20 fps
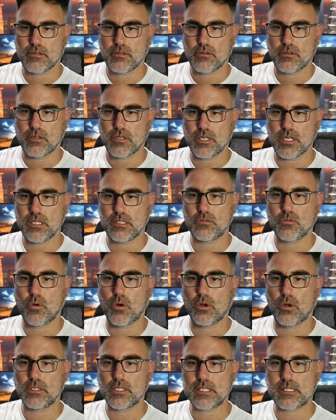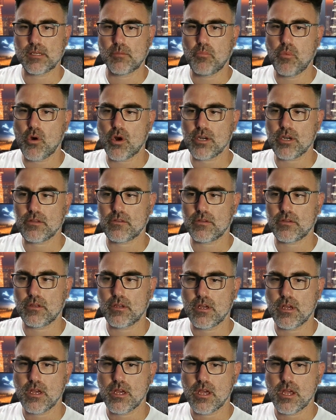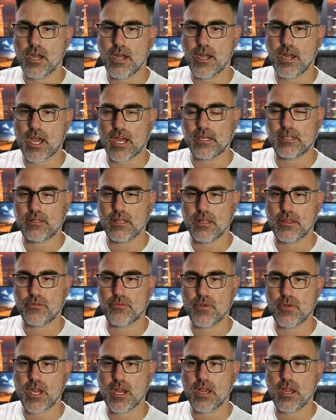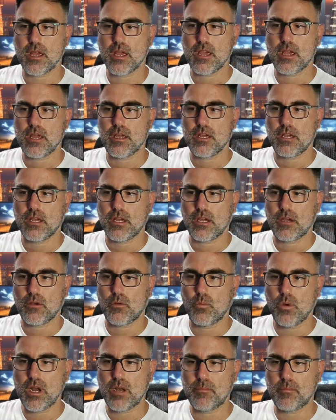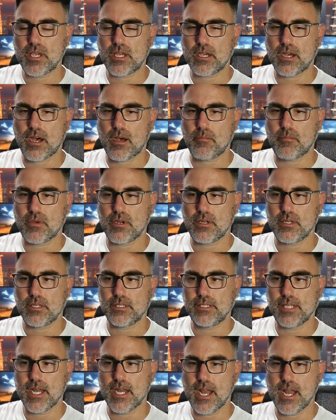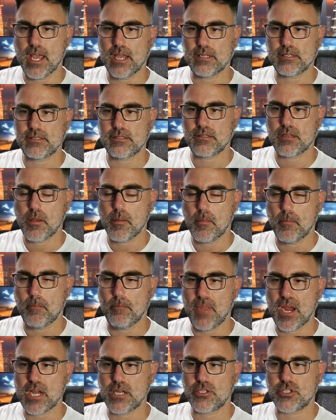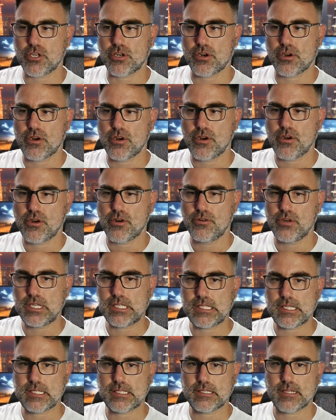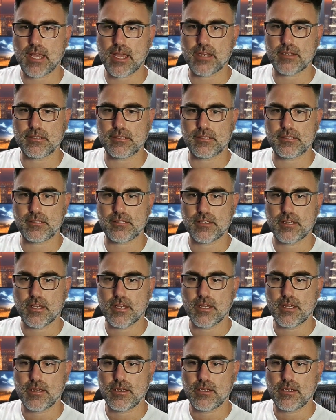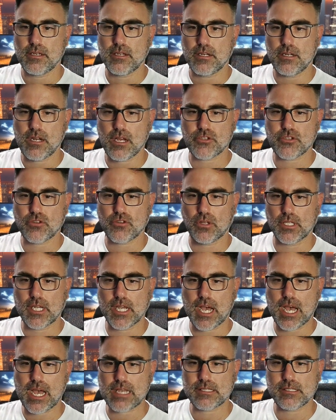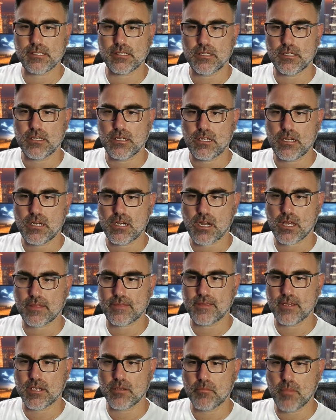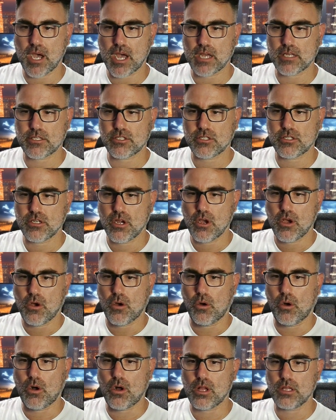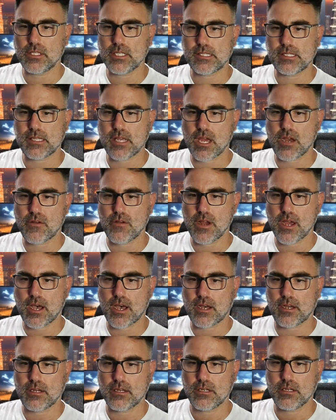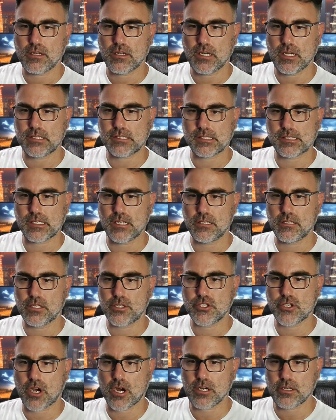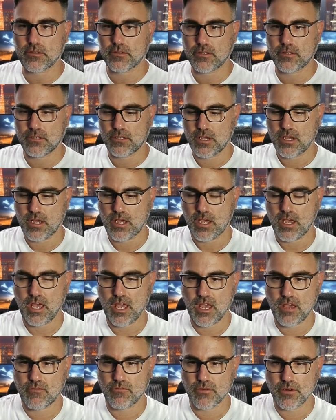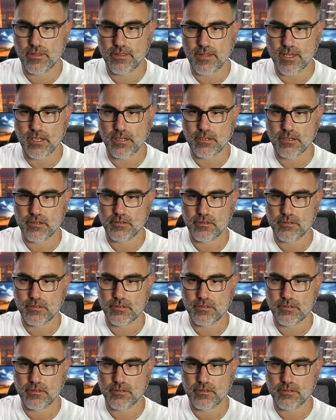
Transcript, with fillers: needs to hold the support. 93 will become the next major resistance. Natural gas, nothing much. All this area, let's clean the chart, everything,